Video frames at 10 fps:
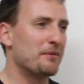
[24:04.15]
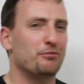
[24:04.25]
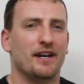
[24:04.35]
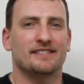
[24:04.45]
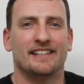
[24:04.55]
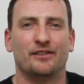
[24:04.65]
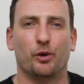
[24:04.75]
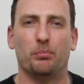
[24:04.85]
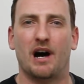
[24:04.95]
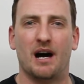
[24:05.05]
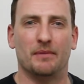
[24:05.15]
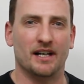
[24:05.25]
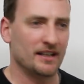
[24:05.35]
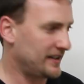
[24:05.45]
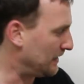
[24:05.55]
President
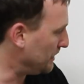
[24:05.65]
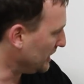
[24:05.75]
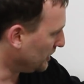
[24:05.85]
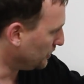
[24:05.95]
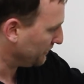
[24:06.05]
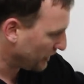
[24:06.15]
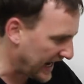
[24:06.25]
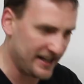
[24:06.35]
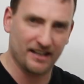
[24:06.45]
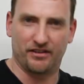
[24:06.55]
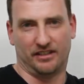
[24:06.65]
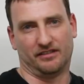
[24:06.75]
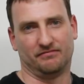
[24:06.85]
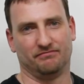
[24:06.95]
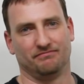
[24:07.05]
Obama can be used for any of these.